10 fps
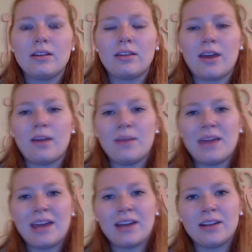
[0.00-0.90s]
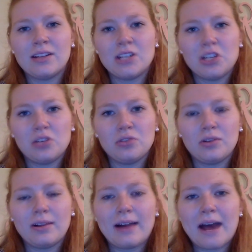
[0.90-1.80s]
They began to
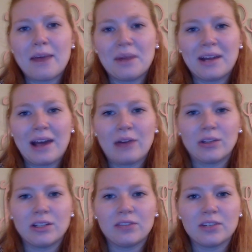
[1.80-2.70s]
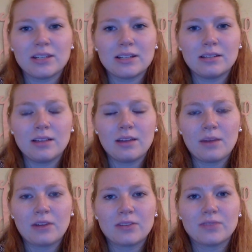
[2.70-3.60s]
clap and count the
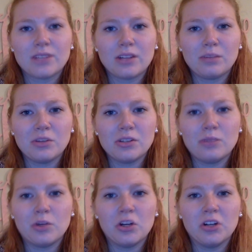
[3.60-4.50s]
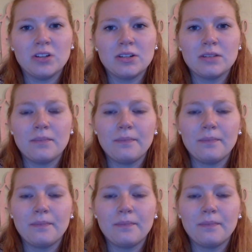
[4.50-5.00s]
amounts of syllables in words,